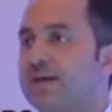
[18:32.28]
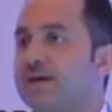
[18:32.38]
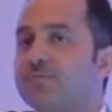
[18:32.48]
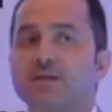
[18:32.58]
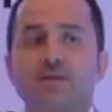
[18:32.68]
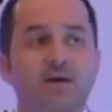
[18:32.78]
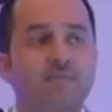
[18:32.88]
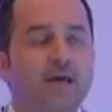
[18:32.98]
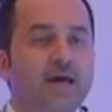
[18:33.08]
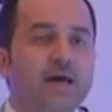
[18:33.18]
here, but um,
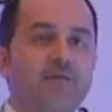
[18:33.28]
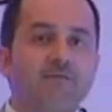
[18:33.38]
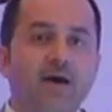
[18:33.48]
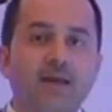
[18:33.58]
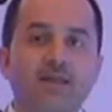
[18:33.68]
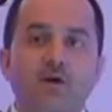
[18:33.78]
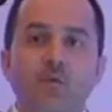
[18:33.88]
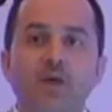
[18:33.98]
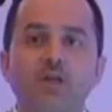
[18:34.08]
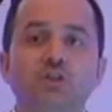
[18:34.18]
in fact,
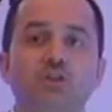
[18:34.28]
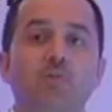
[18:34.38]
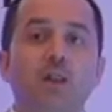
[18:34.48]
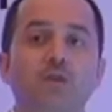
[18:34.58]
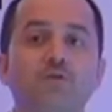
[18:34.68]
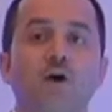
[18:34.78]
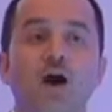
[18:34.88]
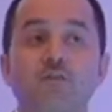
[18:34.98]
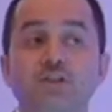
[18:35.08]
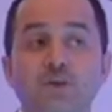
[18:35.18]
we consume a lot of
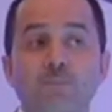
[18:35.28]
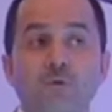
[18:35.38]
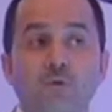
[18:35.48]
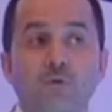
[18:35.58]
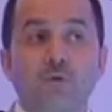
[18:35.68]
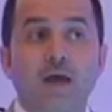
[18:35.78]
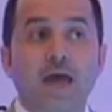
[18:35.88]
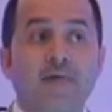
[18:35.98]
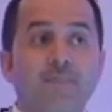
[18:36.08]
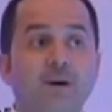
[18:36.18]
IV Cipro,
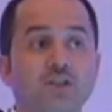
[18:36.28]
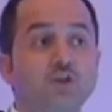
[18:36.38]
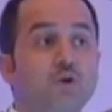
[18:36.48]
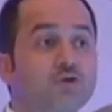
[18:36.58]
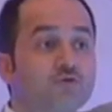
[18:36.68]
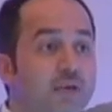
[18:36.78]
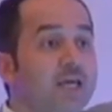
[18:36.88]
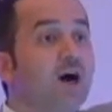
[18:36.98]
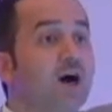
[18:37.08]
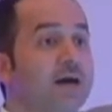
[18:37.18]
and the budget goes really
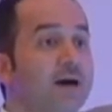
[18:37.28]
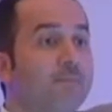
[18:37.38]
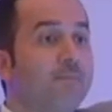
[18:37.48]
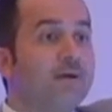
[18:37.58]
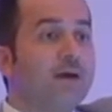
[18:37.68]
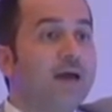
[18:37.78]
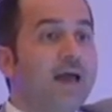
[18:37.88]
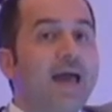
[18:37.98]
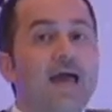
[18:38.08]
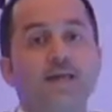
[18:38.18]
high up.
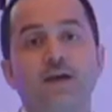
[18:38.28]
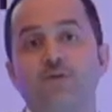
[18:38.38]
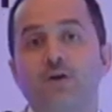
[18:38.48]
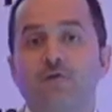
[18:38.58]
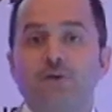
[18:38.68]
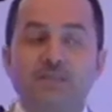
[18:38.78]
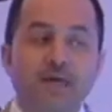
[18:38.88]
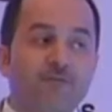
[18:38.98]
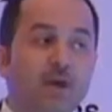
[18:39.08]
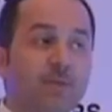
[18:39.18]
And if you, if, you,
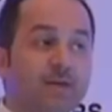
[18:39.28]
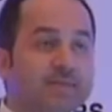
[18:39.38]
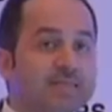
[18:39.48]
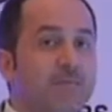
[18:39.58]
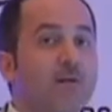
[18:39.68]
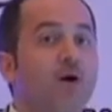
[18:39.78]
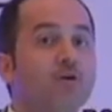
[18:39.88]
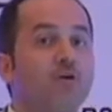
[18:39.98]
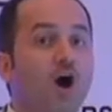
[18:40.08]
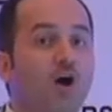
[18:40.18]
if you apply the same
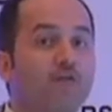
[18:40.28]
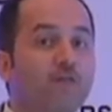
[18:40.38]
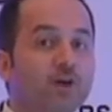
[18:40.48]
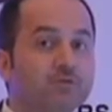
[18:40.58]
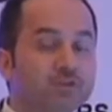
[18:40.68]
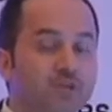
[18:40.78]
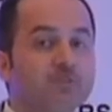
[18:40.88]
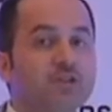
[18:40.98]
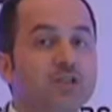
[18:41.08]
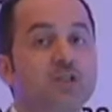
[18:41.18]
amount of the
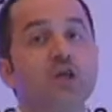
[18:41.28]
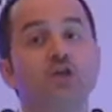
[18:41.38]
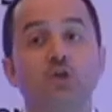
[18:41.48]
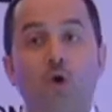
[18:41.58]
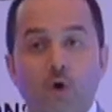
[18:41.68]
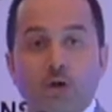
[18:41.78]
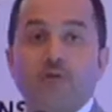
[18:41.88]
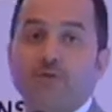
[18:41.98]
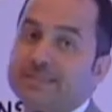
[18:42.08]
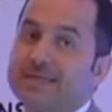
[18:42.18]
consumption to oral,
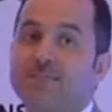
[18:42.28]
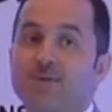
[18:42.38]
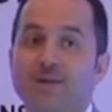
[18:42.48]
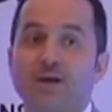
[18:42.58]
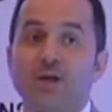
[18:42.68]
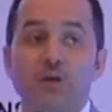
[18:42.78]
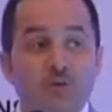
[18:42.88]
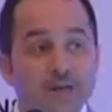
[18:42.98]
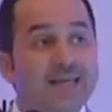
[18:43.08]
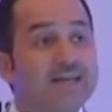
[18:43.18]
for example,
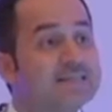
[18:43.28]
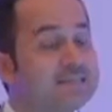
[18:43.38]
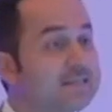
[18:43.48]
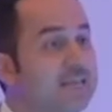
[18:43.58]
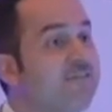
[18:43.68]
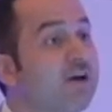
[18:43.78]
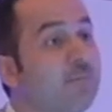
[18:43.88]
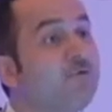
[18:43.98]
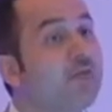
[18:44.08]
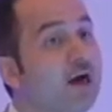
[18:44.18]
you really can save a
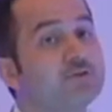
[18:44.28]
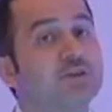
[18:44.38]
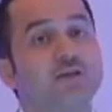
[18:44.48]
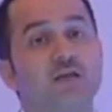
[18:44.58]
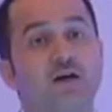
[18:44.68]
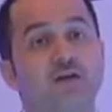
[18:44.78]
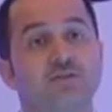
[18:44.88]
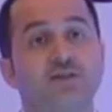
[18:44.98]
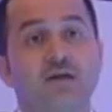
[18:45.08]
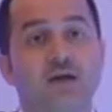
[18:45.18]
couple of thousand
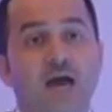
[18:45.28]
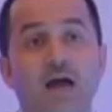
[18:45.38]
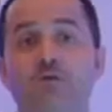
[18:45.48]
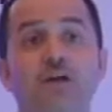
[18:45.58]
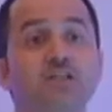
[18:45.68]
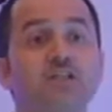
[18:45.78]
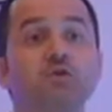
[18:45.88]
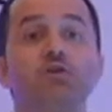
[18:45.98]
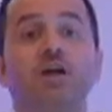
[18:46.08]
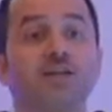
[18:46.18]
dinars. And you can just
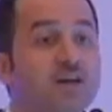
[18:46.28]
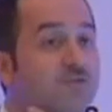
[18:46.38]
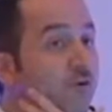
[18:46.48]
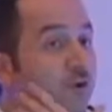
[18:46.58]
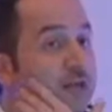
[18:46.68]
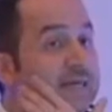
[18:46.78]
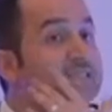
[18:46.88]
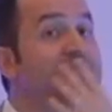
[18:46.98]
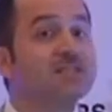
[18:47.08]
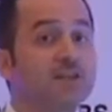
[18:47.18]
utilize that for
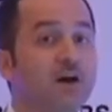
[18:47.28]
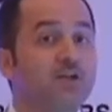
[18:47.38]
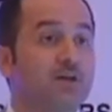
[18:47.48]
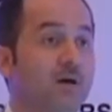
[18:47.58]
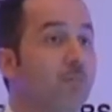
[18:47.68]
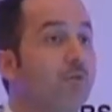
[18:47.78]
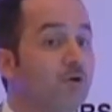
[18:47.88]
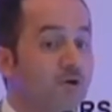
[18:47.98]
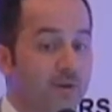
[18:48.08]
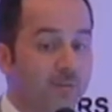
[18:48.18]
such a nice uh,
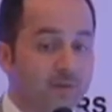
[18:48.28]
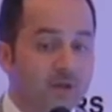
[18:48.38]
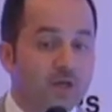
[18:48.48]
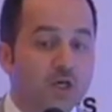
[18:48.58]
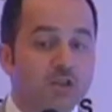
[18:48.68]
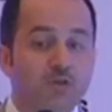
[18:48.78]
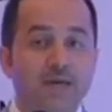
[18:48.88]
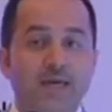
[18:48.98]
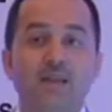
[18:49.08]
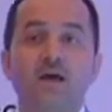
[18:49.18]
program. So
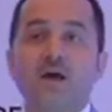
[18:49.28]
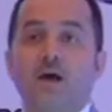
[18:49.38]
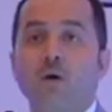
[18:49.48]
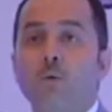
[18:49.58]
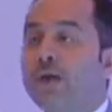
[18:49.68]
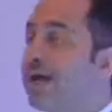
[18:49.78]
again, uh, we